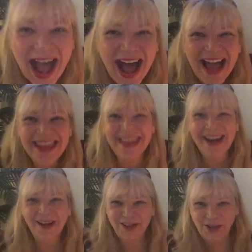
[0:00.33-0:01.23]
Hi
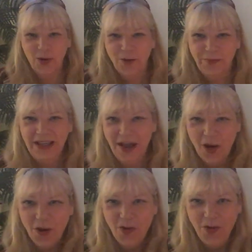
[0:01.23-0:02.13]
there,
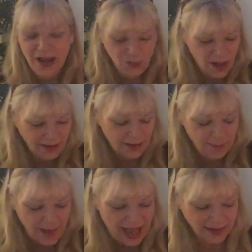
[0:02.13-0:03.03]
Scorpio, and
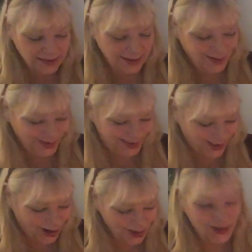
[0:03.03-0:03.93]
welcome back to
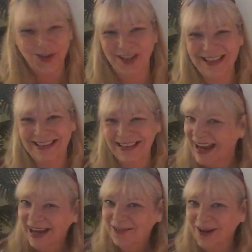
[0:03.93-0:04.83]
Star Lordess
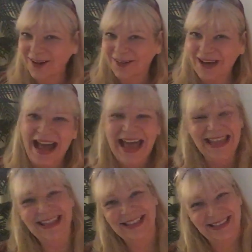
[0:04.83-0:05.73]
Tarot.
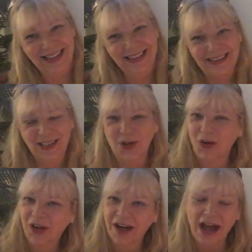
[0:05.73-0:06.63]
This is
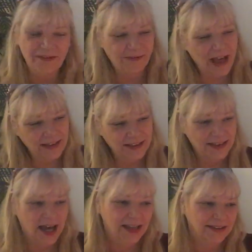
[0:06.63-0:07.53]
your
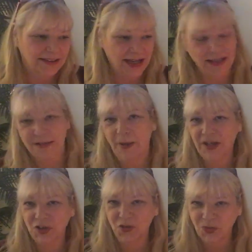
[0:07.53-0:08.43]
Valentine's Day
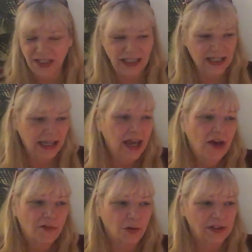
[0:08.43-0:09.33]
special reading
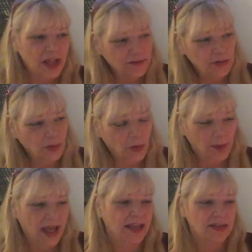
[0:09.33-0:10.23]
for love and
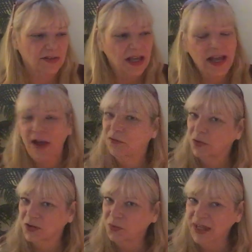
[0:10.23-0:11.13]
romance
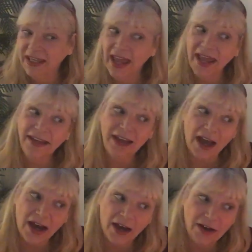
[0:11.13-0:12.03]
for the weekend
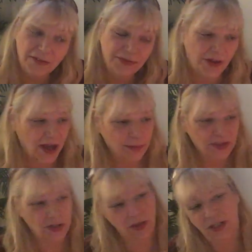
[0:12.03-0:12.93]
of, I'm
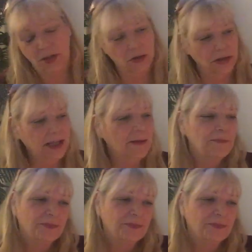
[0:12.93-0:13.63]
starting it early,